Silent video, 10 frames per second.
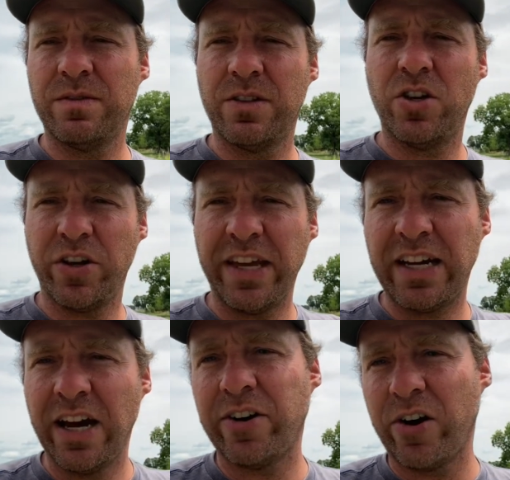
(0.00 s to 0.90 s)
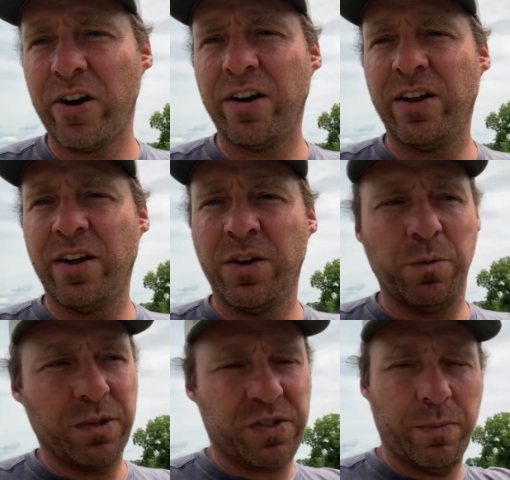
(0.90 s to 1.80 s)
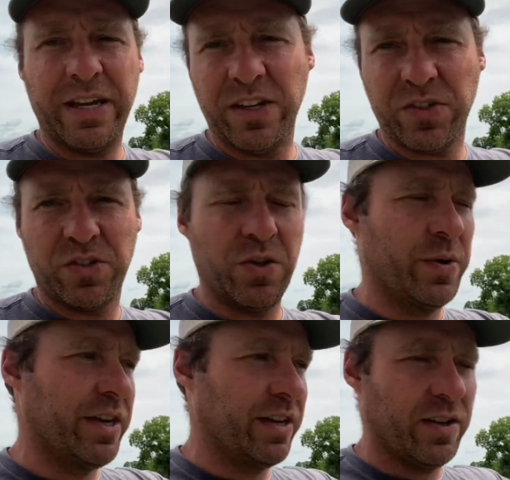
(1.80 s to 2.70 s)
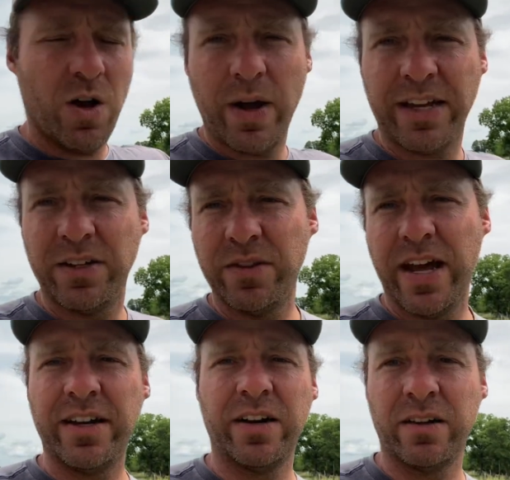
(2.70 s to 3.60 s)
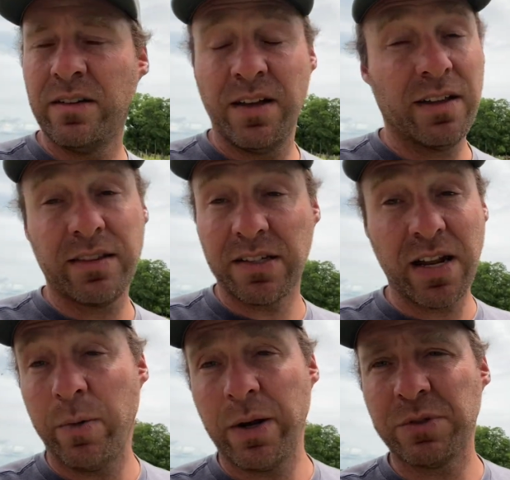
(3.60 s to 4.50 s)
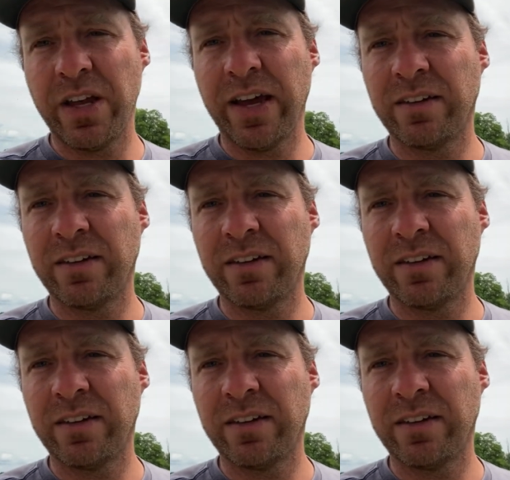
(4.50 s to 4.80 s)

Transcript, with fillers: cookie cutter what somebody else is doing and, oh, I can do that here. That's not what I'm saying.